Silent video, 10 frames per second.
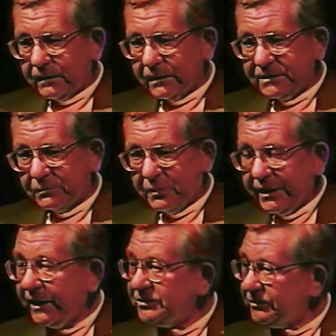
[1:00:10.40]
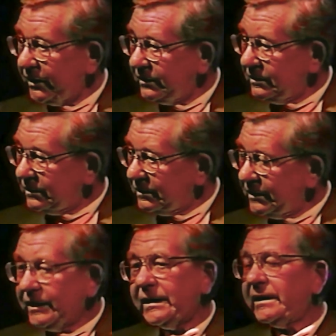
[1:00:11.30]
has a PhD,
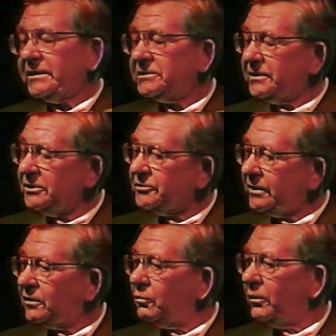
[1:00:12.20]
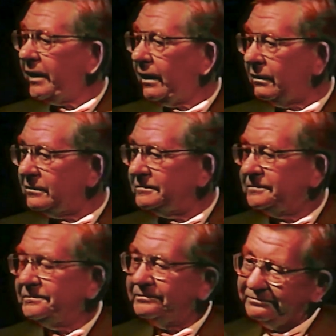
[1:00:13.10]
and is teaching at Cornell.
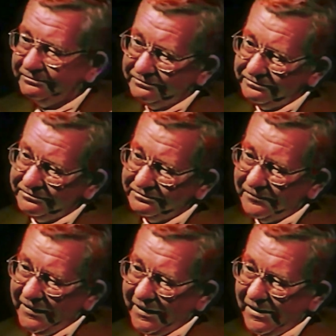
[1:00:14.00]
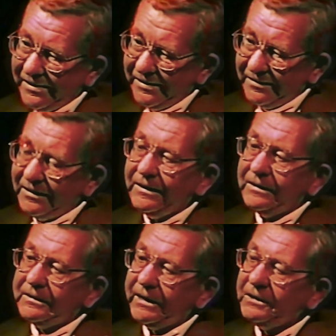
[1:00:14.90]
And who would that be?
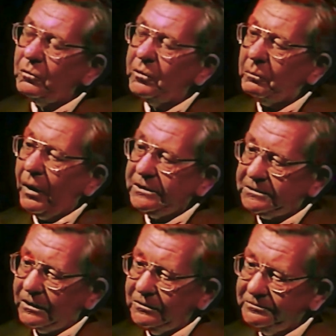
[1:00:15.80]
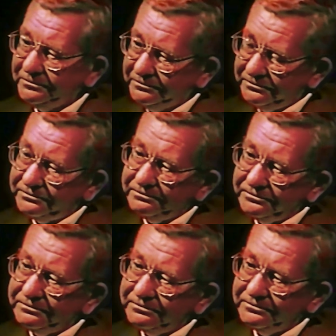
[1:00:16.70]
Kent Hornbostel.
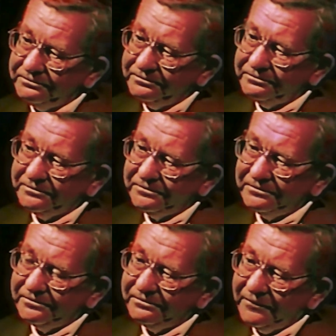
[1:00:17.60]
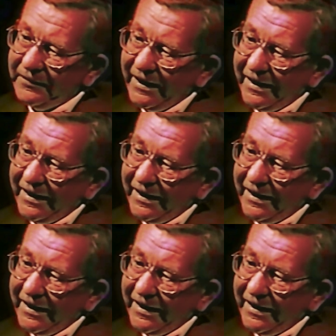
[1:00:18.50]
Great story, Bill.